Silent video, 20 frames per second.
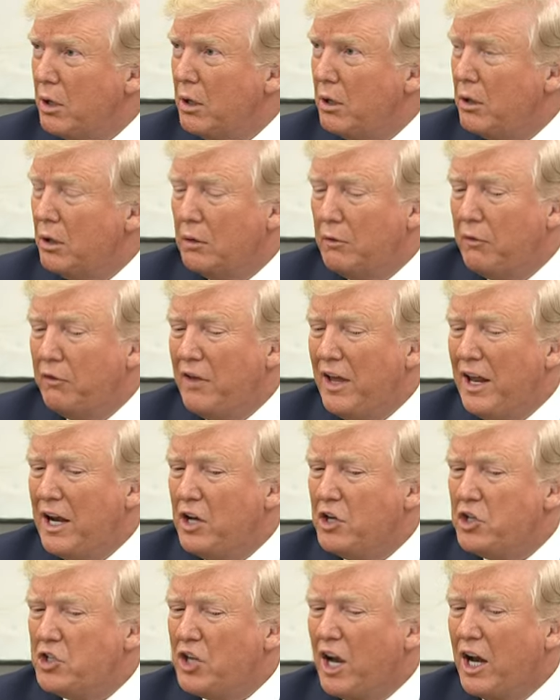The Fed
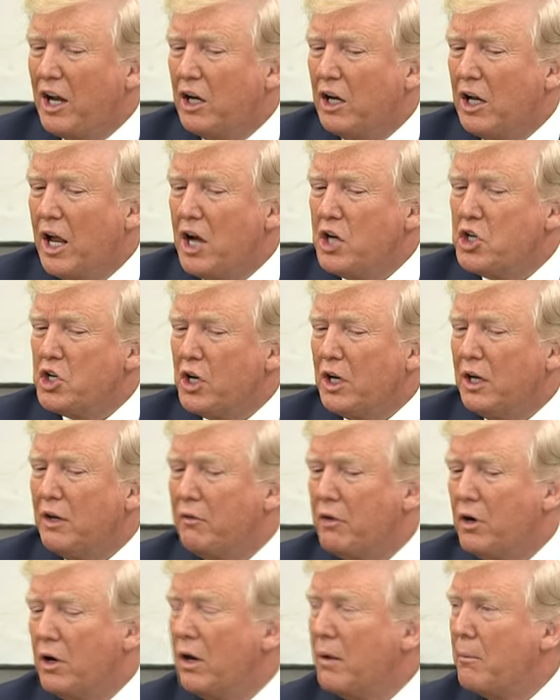is psychologically
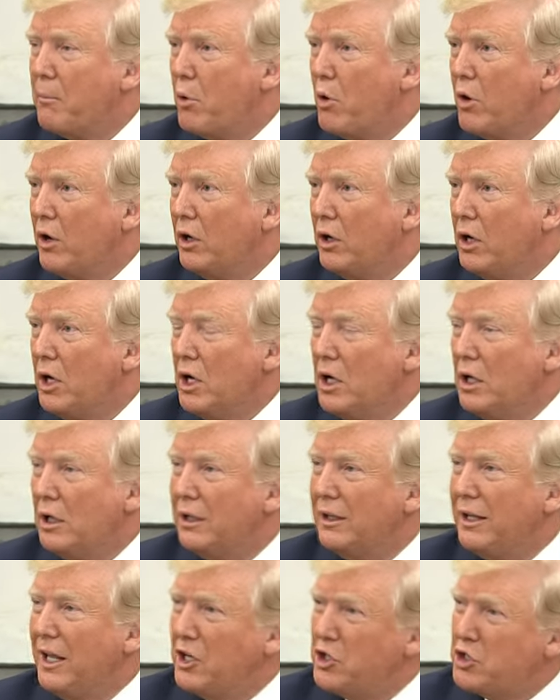very important,
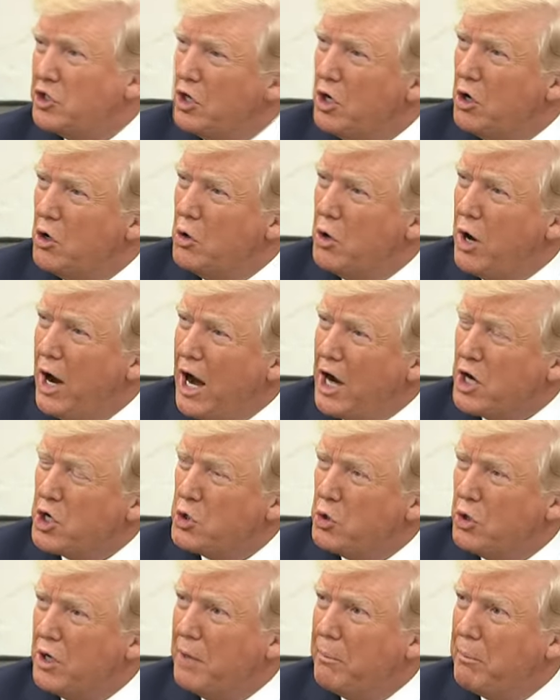less so
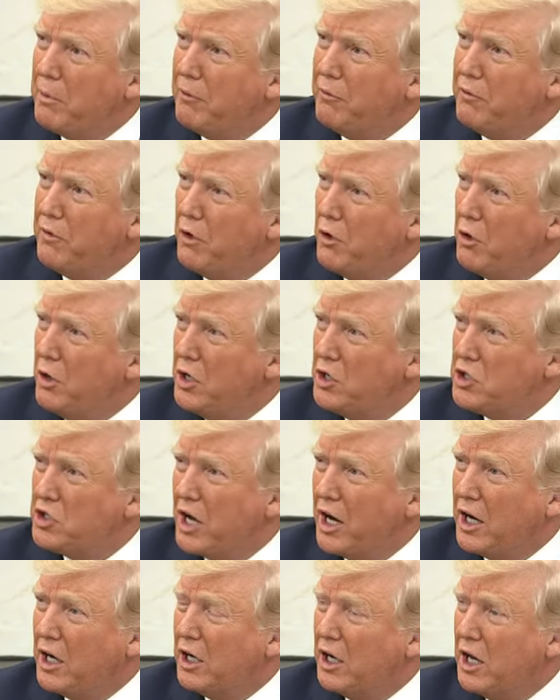actually, but very
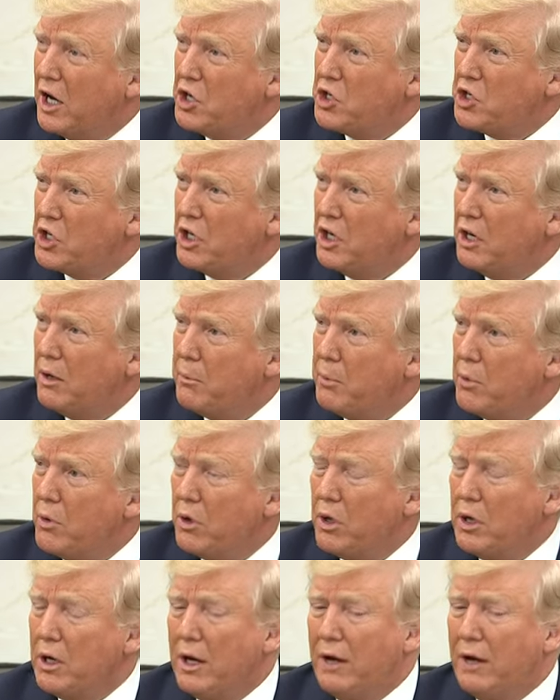psychologically important.